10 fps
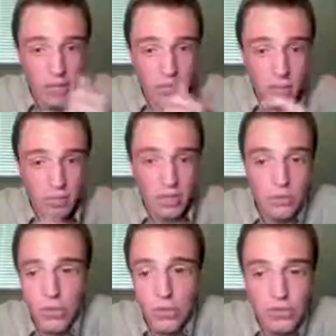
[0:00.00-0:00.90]
game is completely
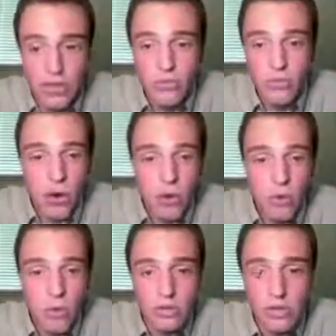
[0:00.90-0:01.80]
dead drawn
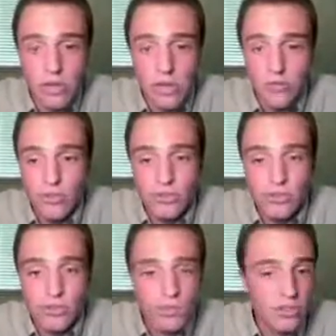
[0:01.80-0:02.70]
according to the engines
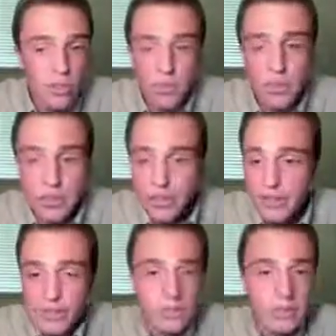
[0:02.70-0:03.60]
here, just completely dead,
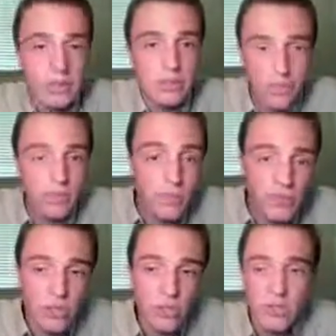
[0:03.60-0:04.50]
0-0-0.
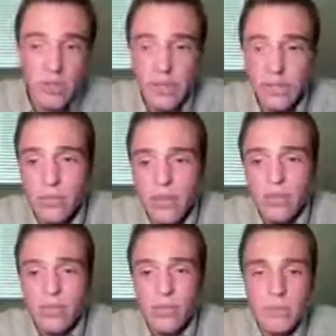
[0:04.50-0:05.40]
So that's kind of
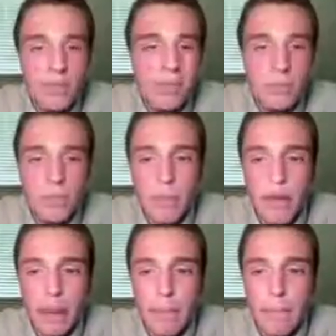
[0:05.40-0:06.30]
something to keep in
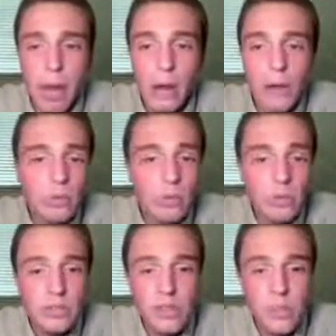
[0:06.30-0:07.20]
mind. Alright, so
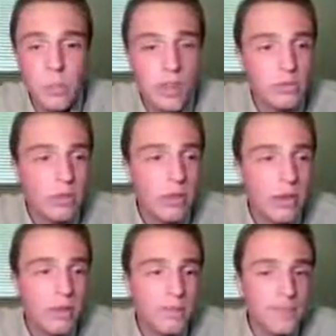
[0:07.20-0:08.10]
rook to d1 was
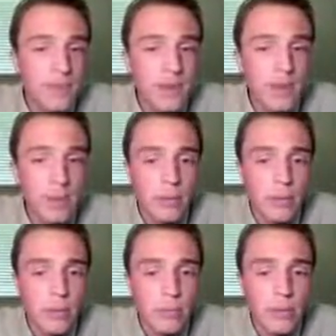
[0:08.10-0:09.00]
played, and
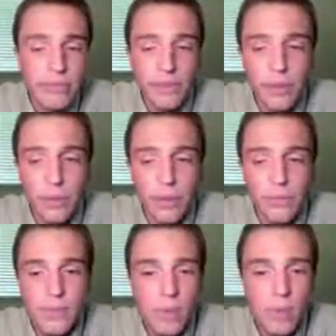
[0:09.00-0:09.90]
bishop takes e3,
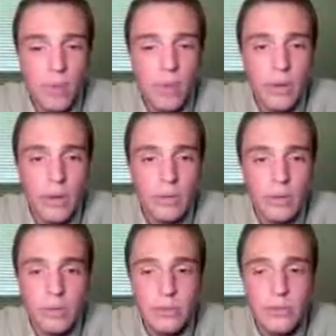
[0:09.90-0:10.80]
queen
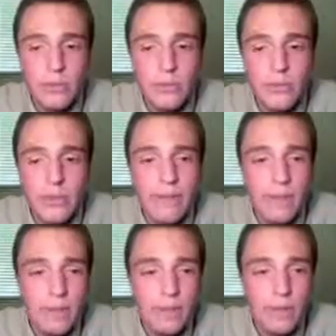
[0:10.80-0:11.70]
to d7,
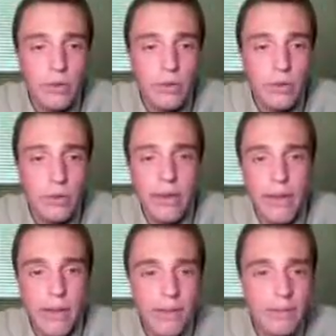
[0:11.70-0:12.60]
queen
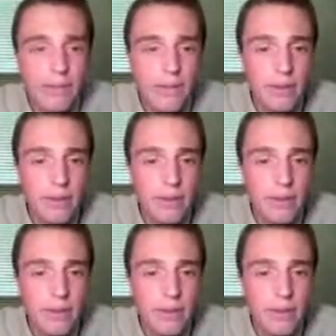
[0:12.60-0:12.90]
a8,